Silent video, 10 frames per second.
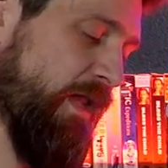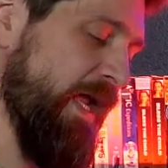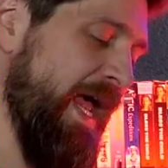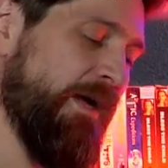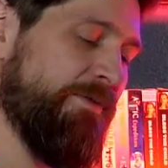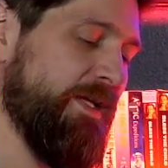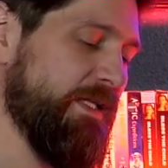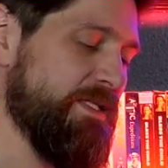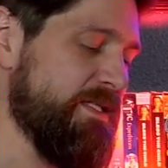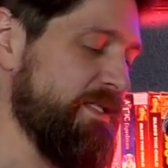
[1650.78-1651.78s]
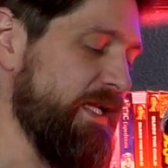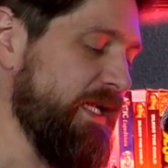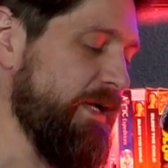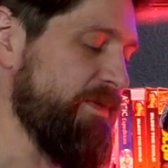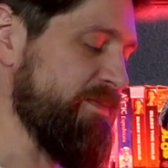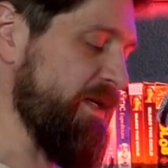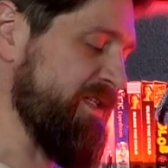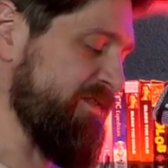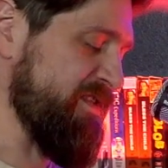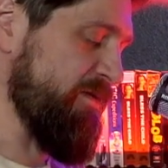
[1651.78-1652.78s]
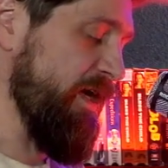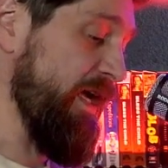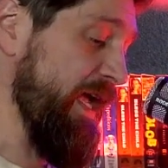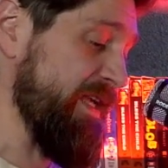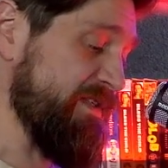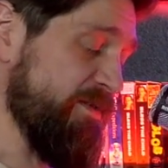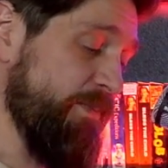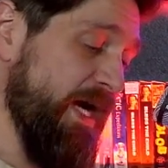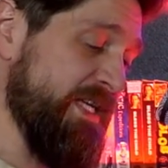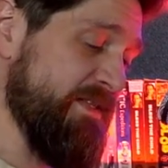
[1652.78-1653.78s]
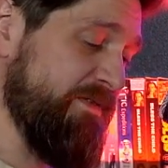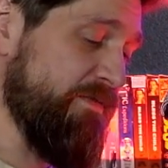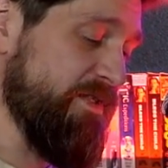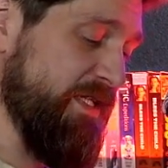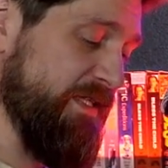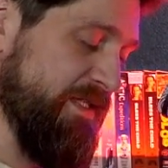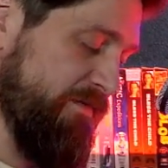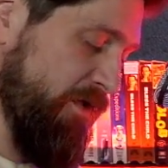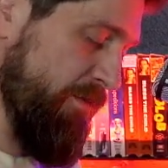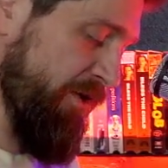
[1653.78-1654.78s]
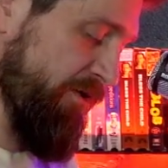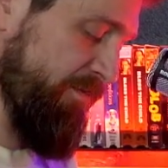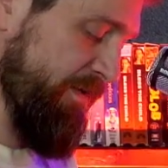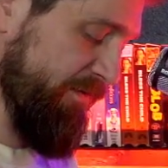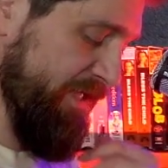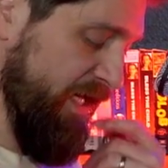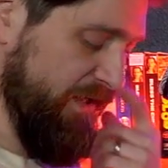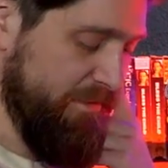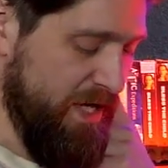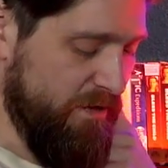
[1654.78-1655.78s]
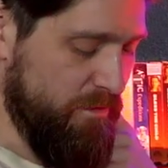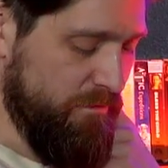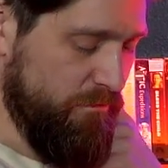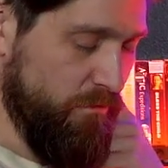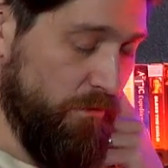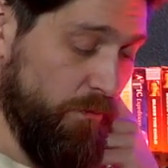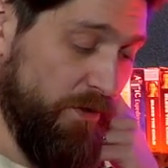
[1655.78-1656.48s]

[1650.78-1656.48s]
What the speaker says: And I don't think this is going to come as much as a surprise if you've seen this film or heard people talk about with the